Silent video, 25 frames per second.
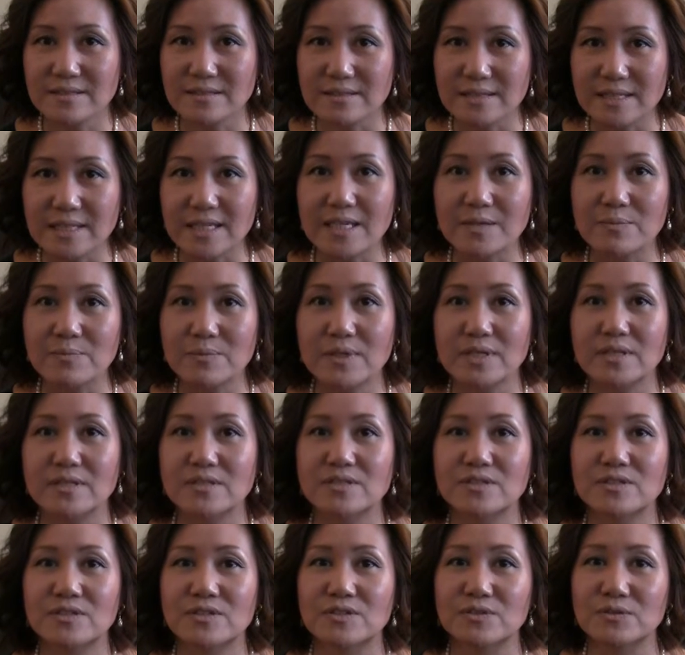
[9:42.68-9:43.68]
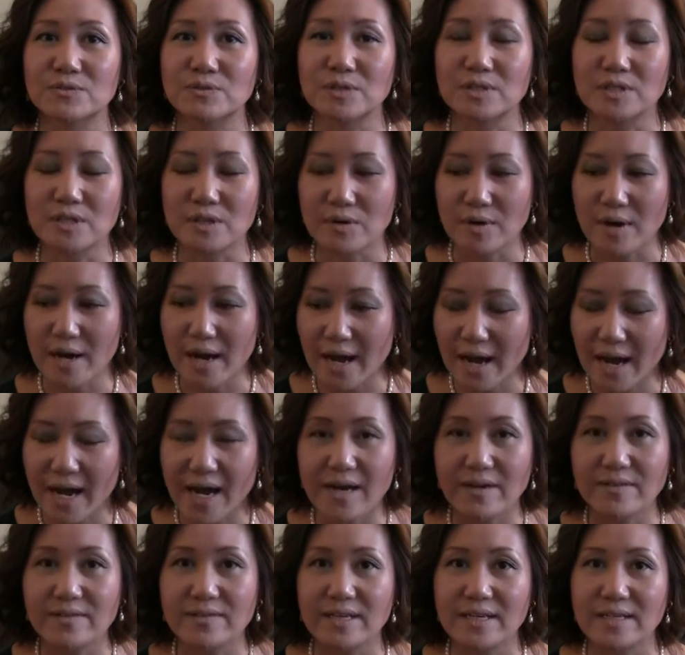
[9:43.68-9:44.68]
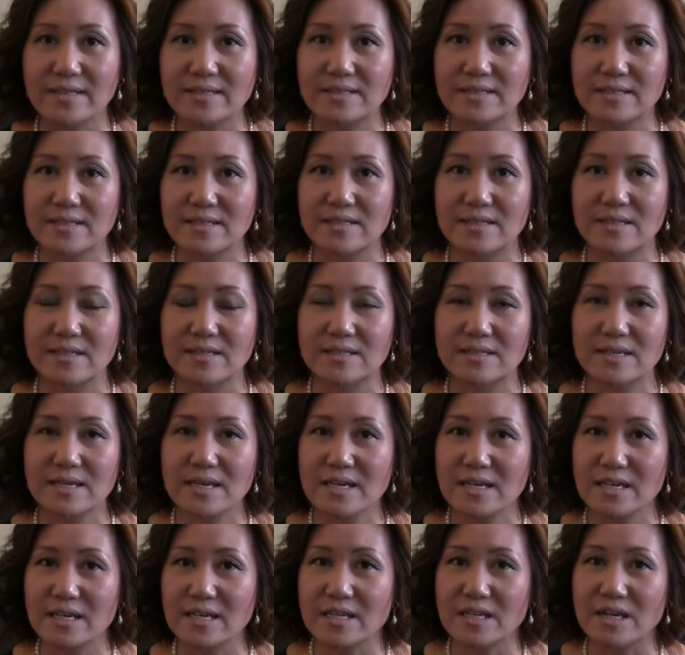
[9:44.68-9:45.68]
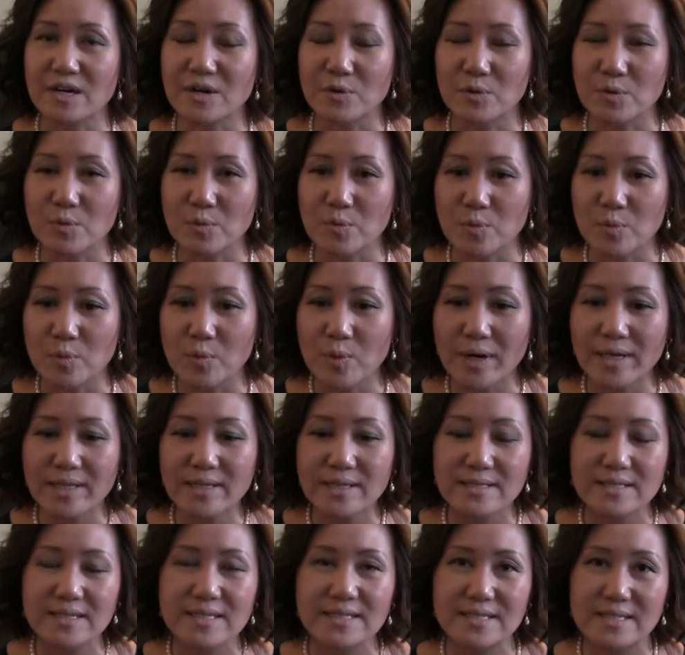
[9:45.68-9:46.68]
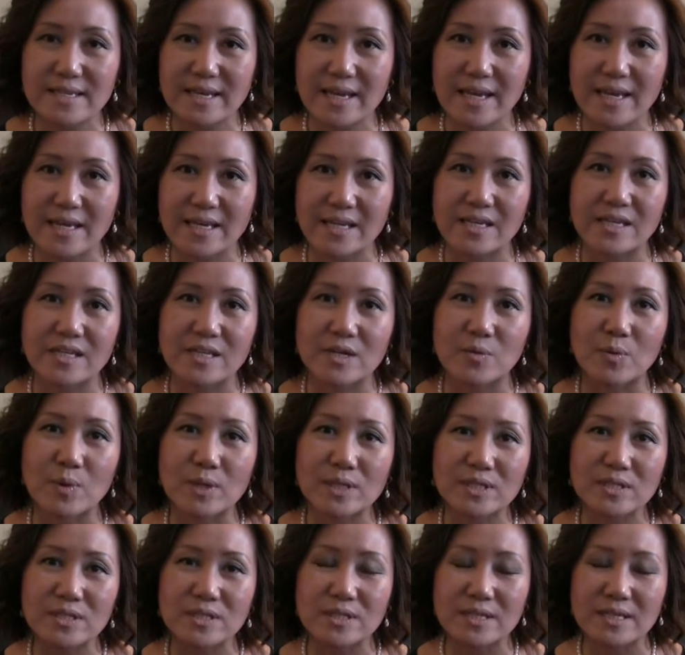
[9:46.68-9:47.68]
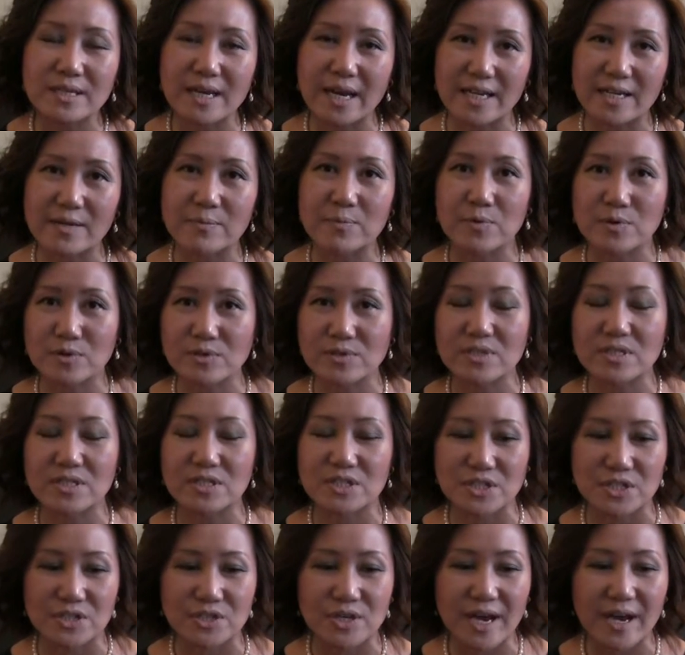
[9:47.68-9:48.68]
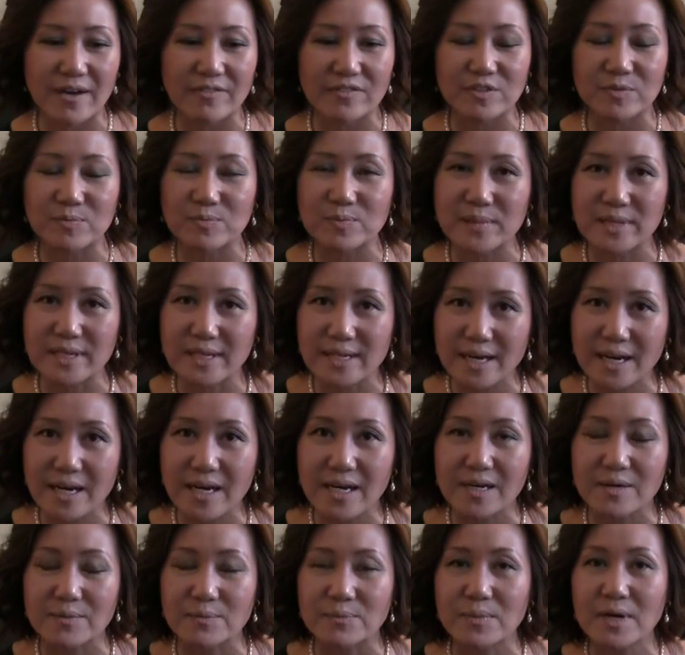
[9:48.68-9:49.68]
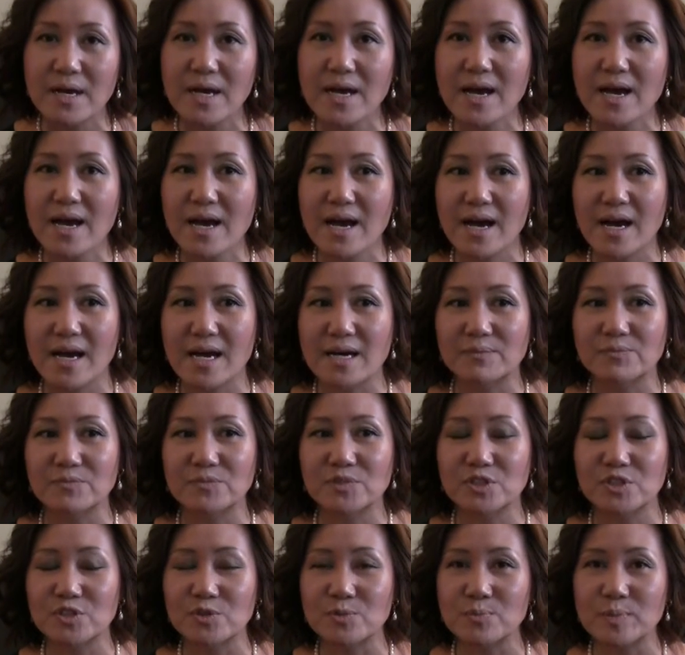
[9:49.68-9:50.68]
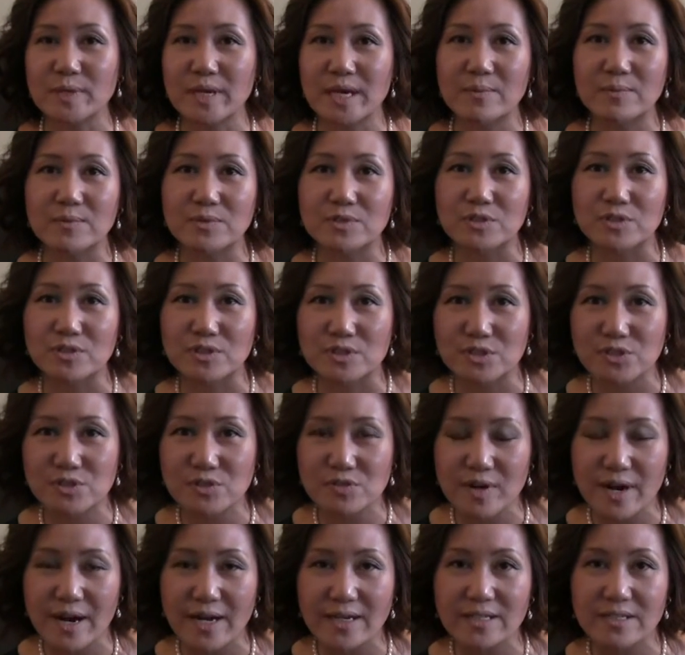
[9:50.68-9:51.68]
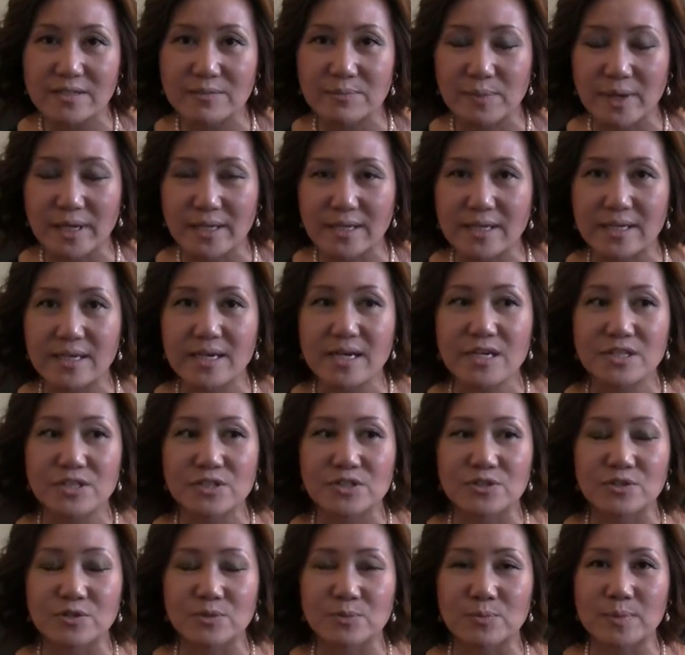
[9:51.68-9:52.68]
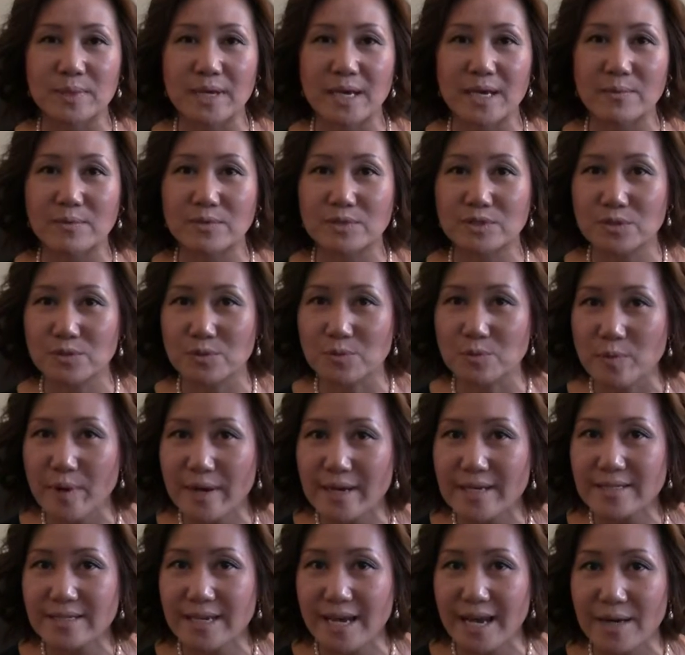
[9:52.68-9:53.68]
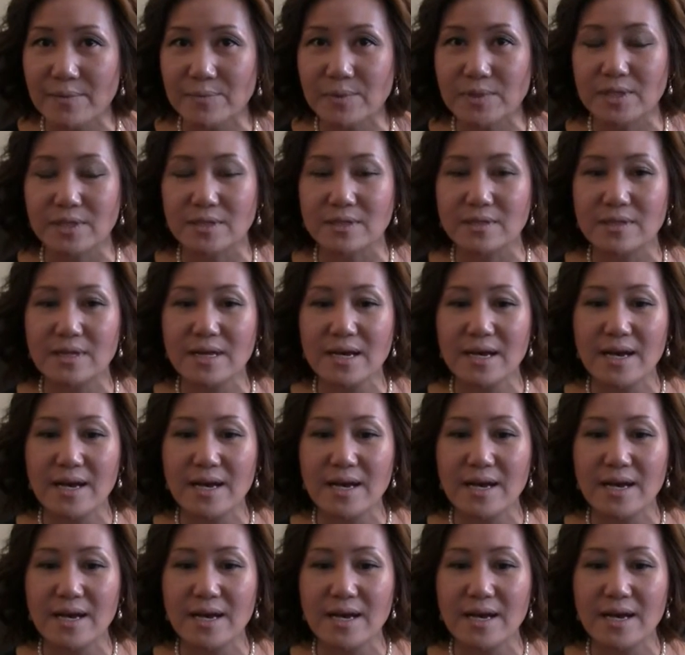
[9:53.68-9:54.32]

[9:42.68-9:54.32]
deep into how they did it. What does it take? What kind of person do you have to become to be able to attract money, to be able to raise capital,